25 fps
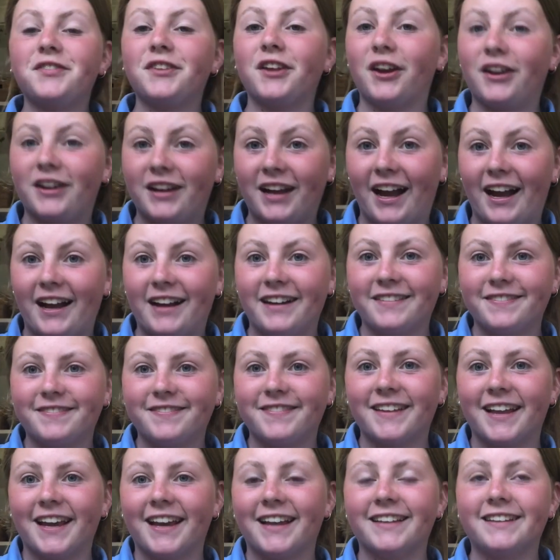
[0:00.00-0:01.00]
Okay,
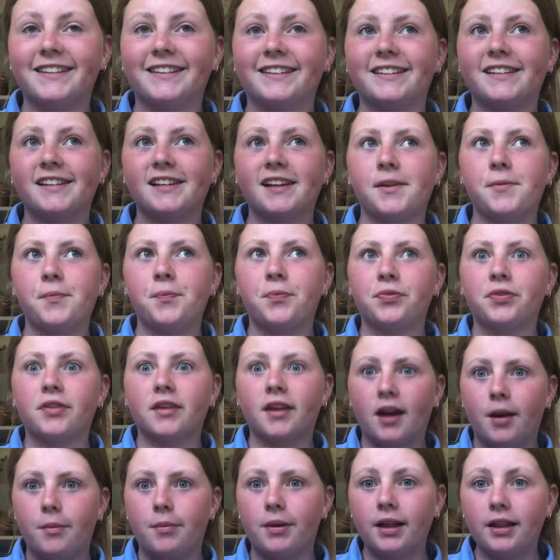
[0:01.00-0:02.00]
it's
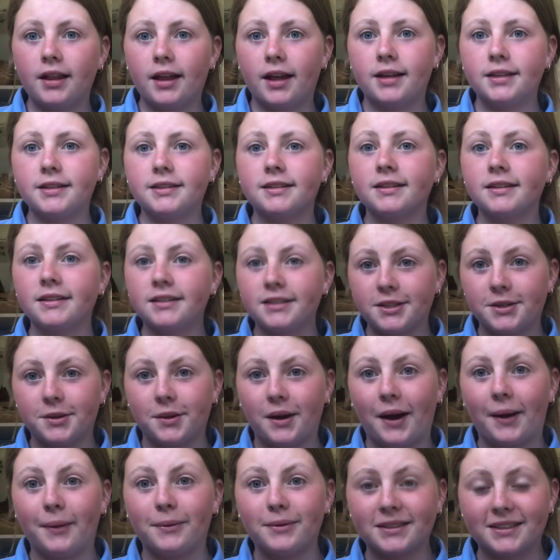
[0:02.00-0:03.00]
a bit less than 2
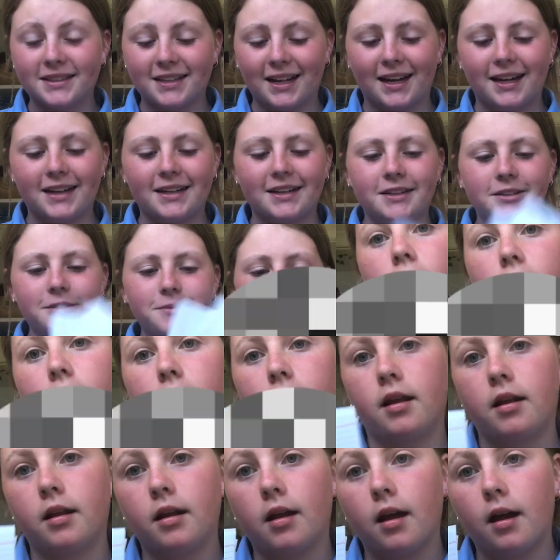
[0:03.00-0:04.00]
hours later
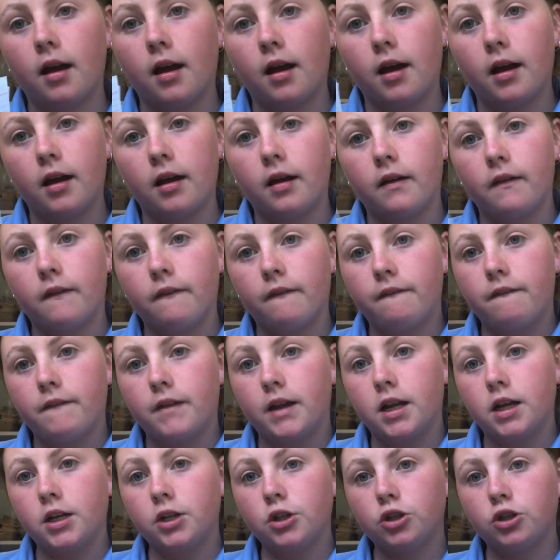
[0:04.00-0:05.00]
and I have
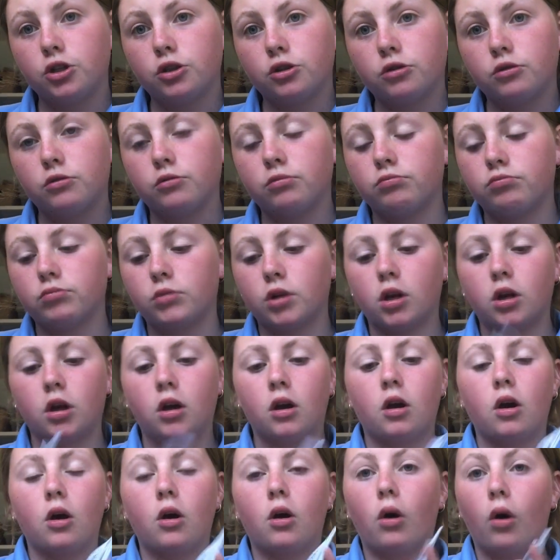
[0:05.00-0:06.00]
finished
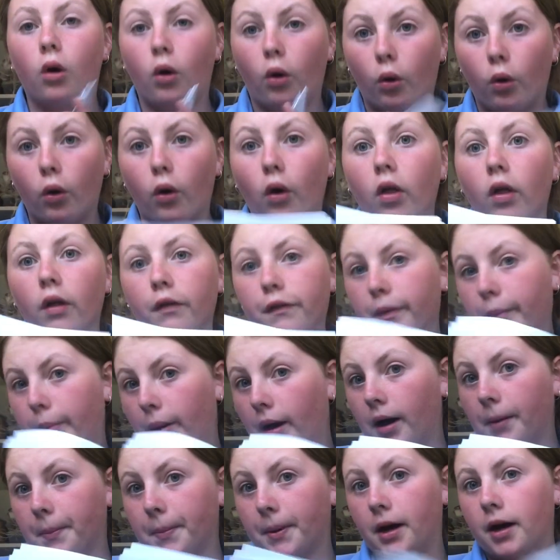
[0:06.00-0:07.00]
all of the
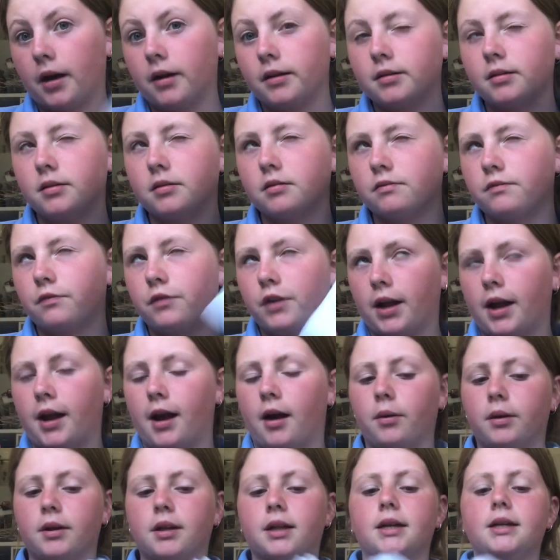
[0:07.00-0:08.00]
palm cards for
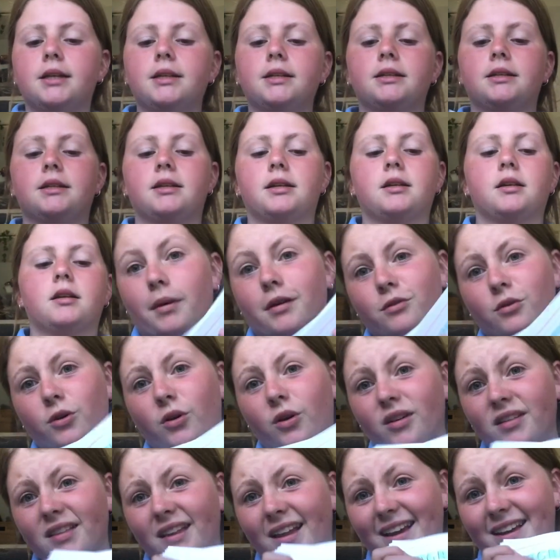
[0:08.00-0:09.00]
now at least. I've
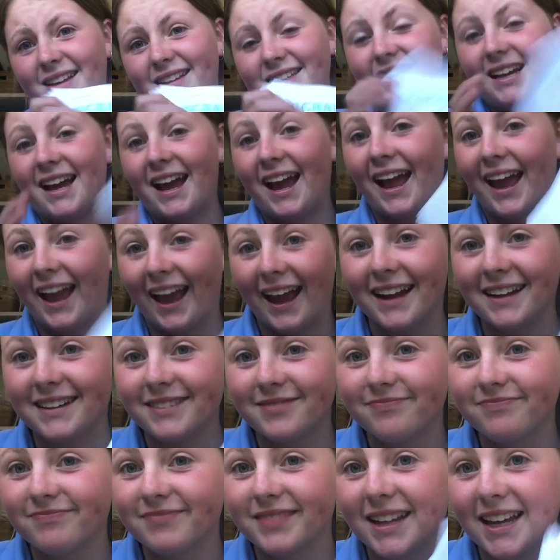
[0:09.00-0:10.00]
got like 10
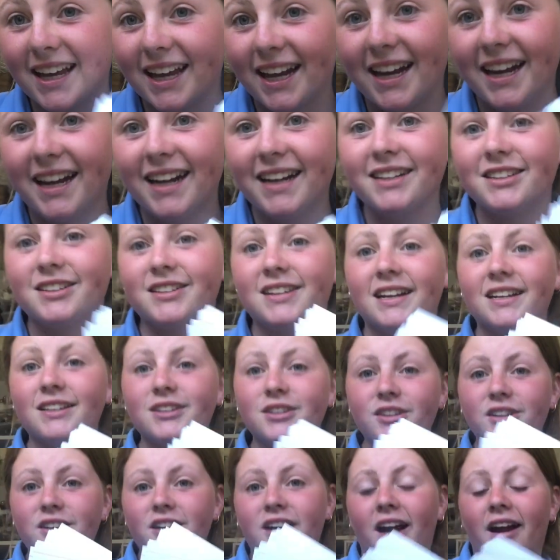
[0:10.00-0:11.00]
here, so
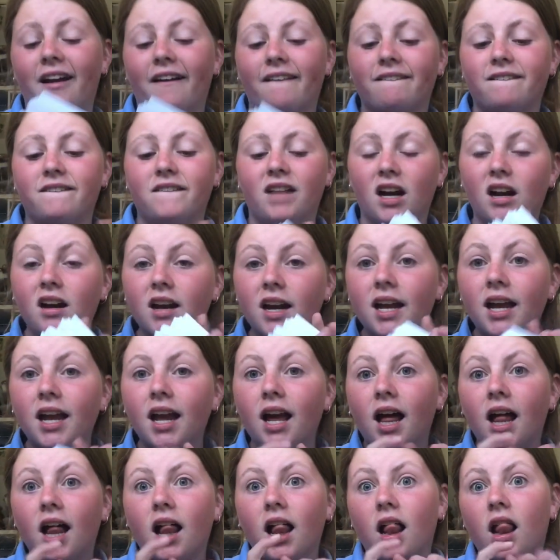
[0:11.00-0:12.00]
that took a very
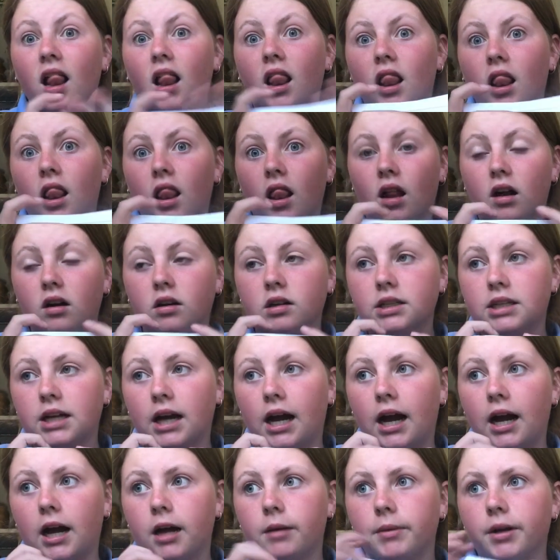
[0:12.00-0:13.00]
long
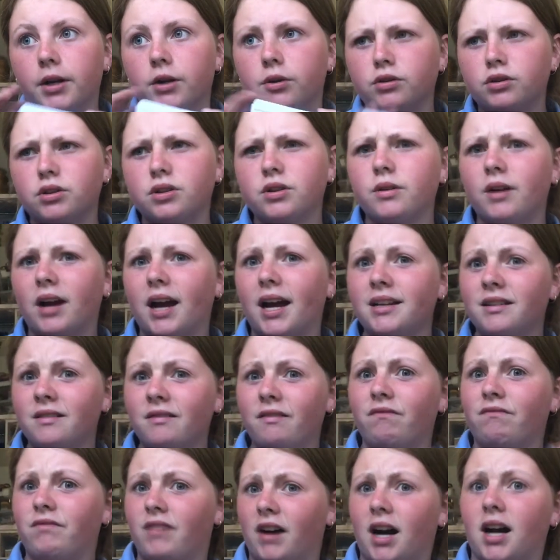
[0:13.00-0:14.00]
time, and also I had to
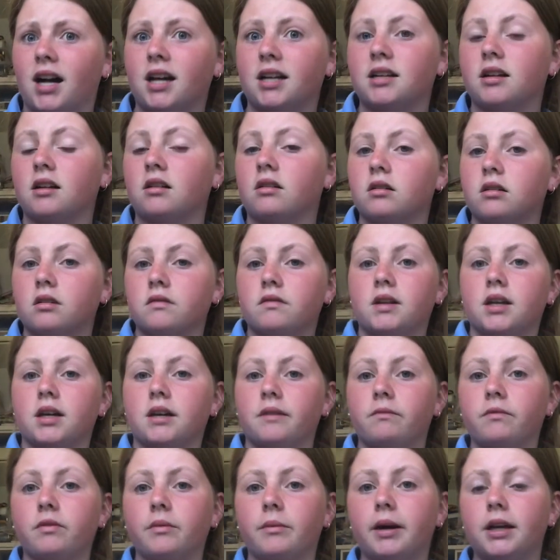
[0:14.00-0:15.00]
find a lot of the
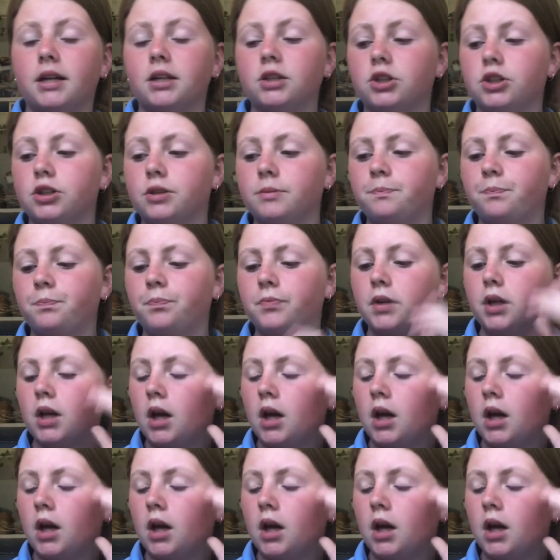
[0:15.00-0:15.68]
information,